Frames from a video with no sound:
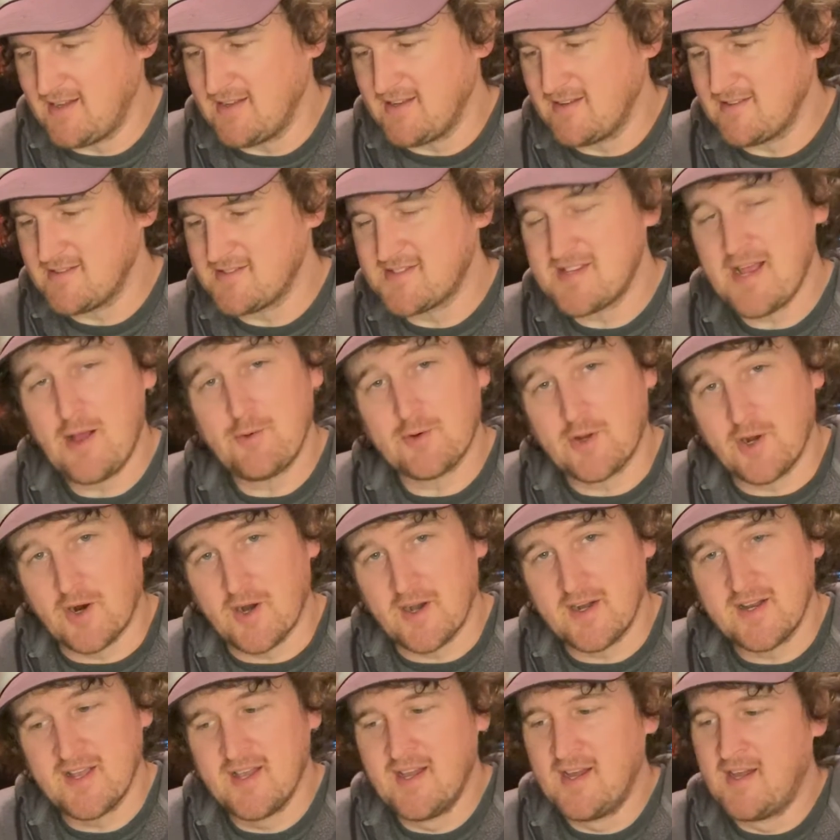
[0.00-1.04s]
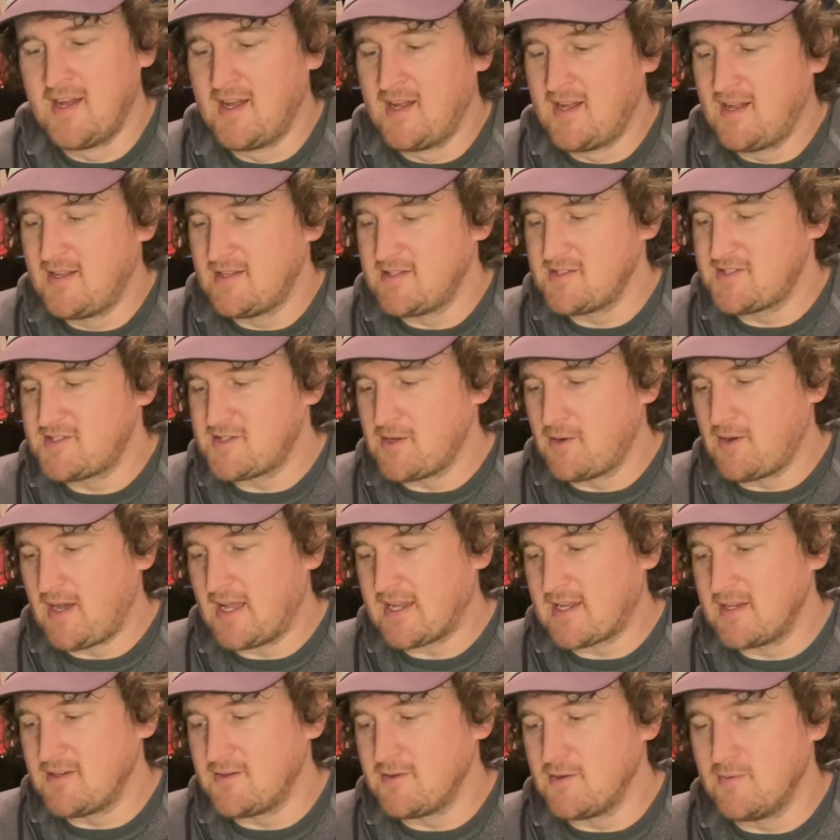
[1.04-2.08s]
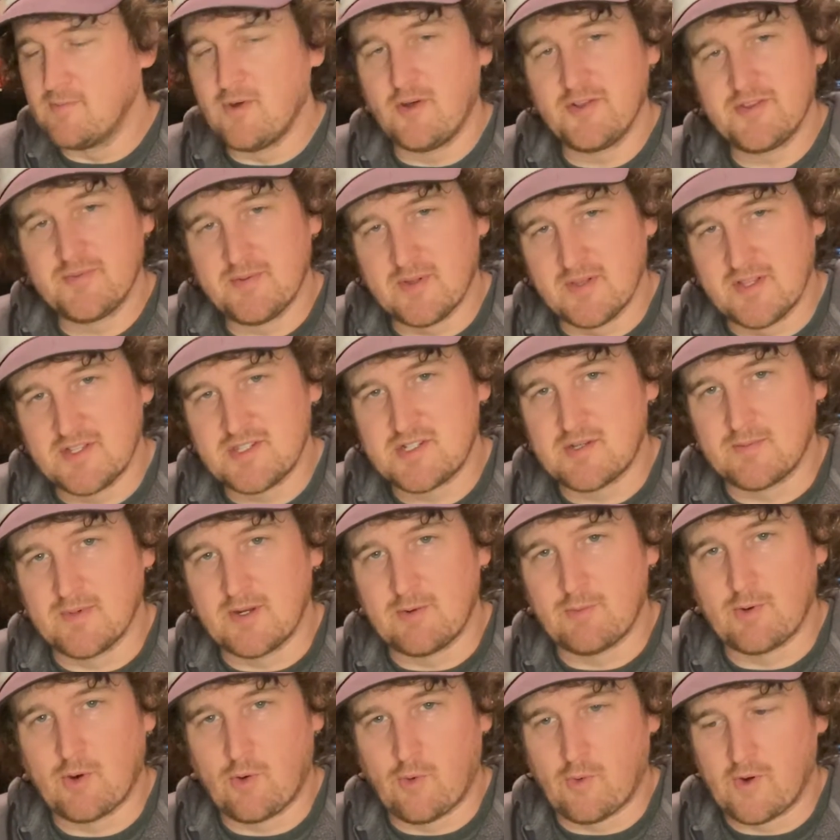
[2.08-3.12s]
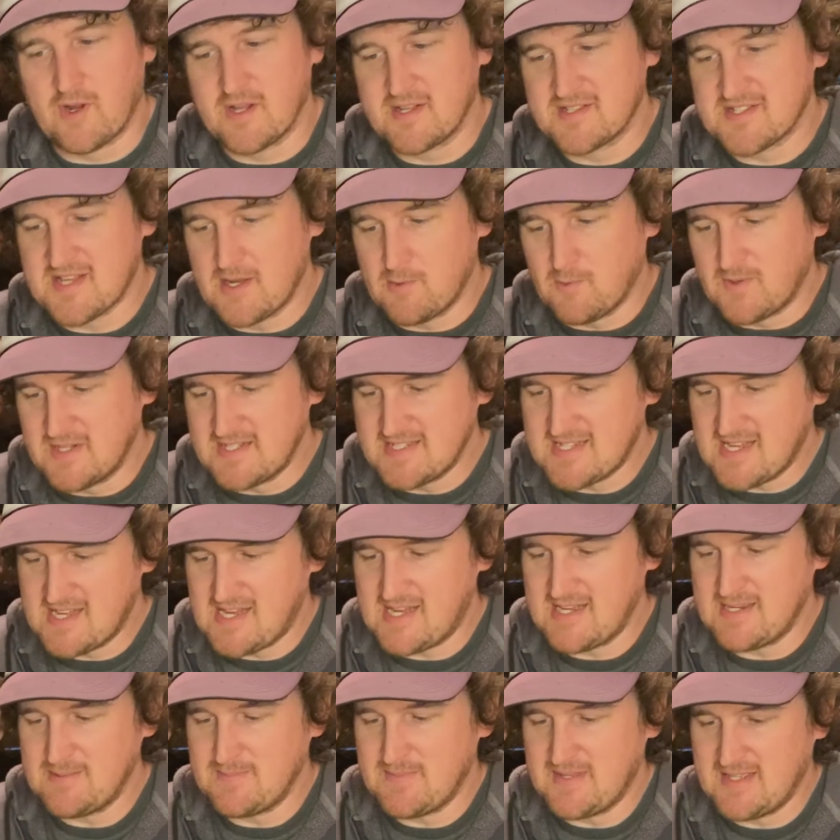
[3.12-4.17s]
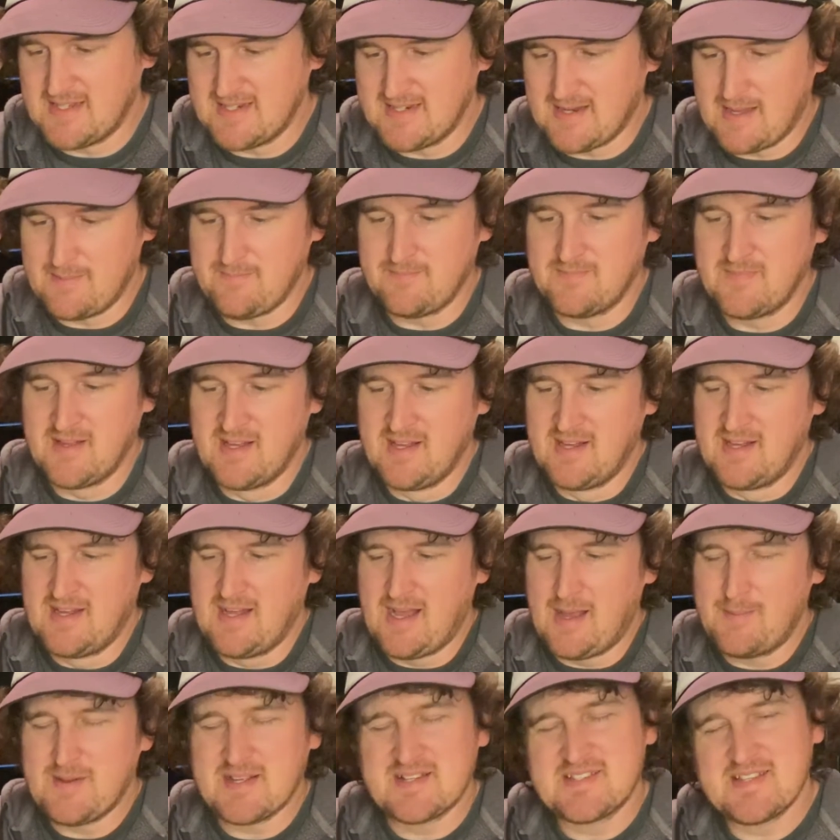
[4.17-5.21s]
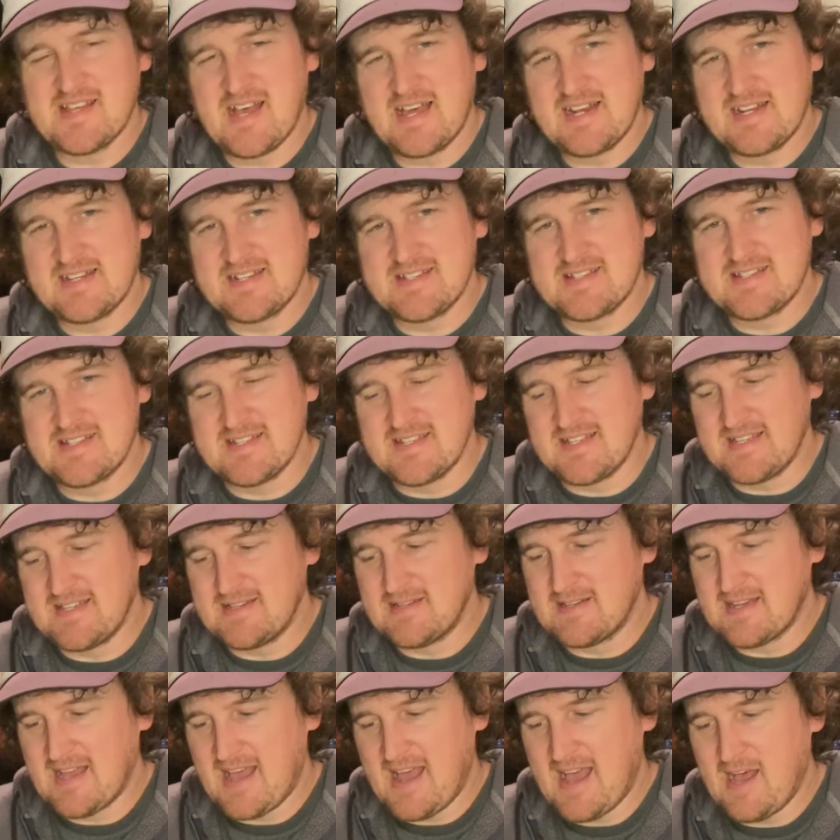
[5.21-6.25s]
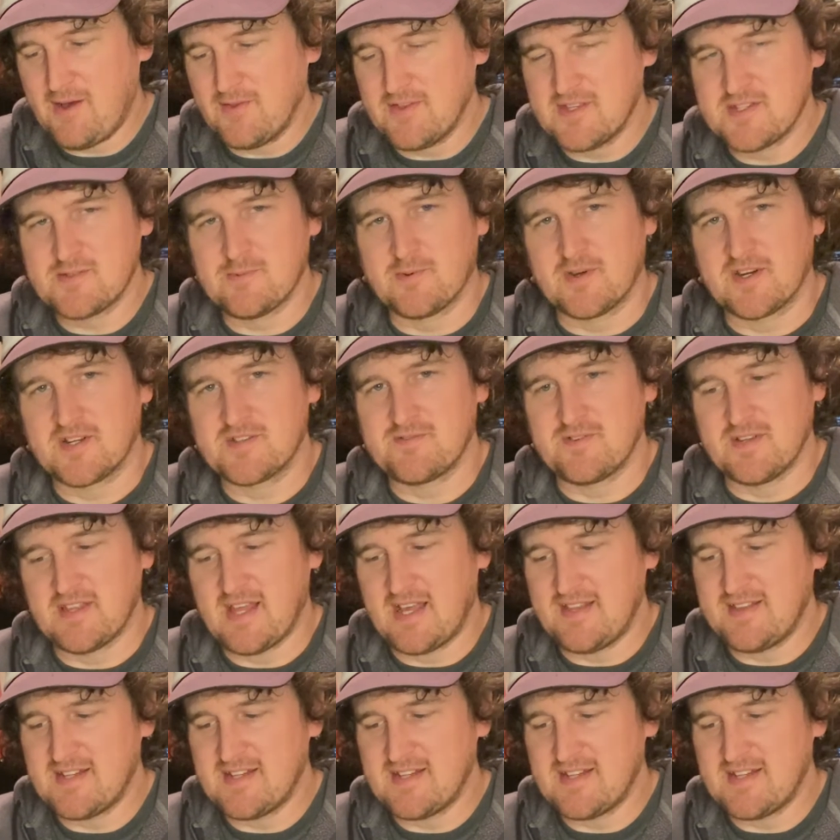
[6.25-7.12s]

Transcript: sound card. So I can do multiple instrument recordings at one time, and I'm excited to see how this works for that.